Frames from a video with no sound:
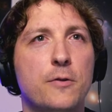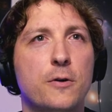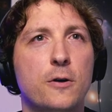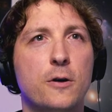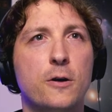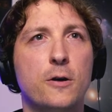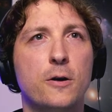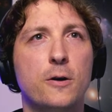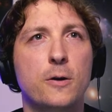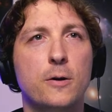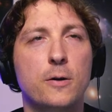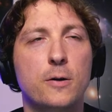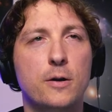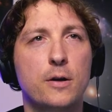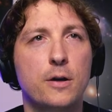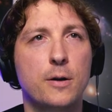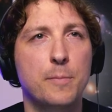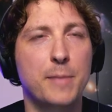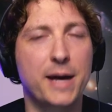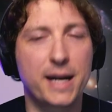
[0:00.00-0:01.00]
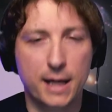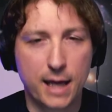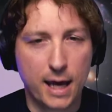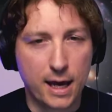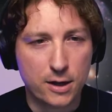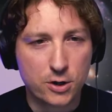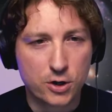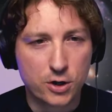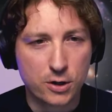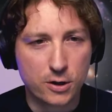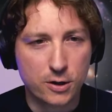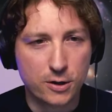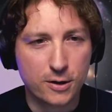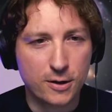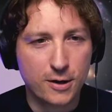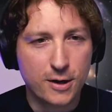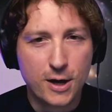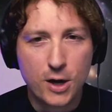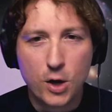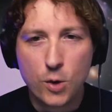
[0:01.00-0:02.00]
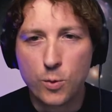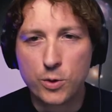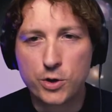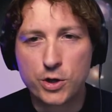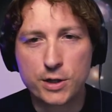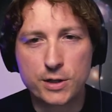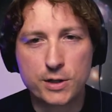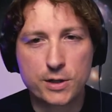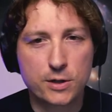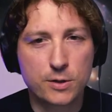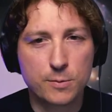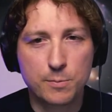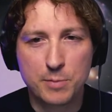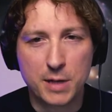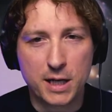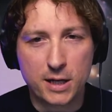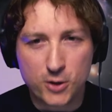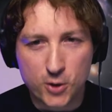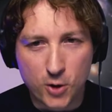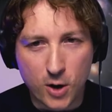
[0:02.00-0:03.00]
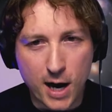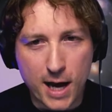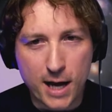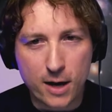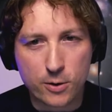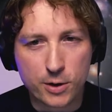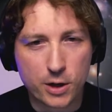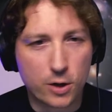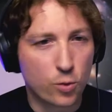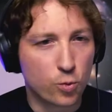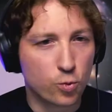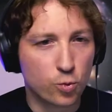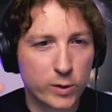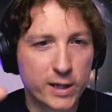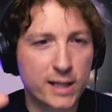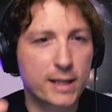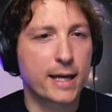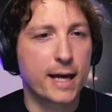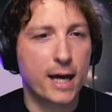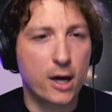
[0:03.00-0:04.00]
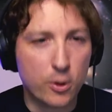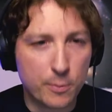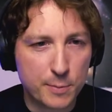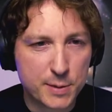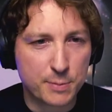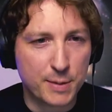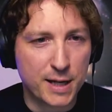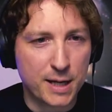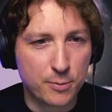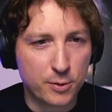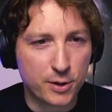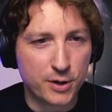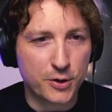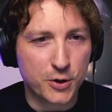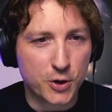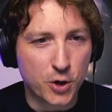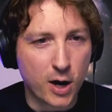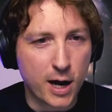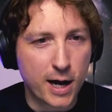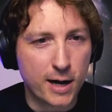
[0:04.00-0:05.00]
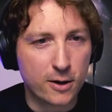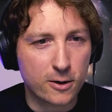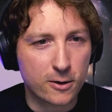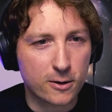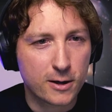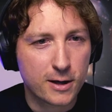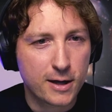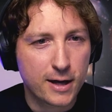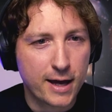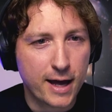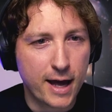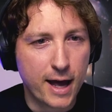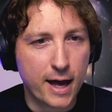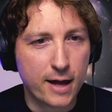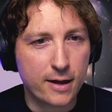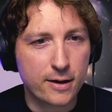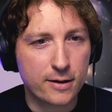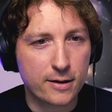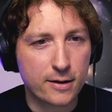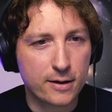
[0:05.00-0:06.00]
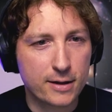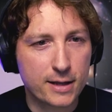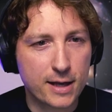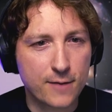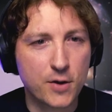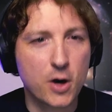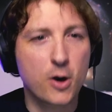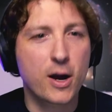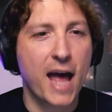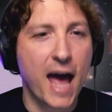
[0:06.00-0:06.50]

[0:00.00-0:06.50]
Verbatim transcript: a medication which is being trialed and it really helps people in the trial, and they're very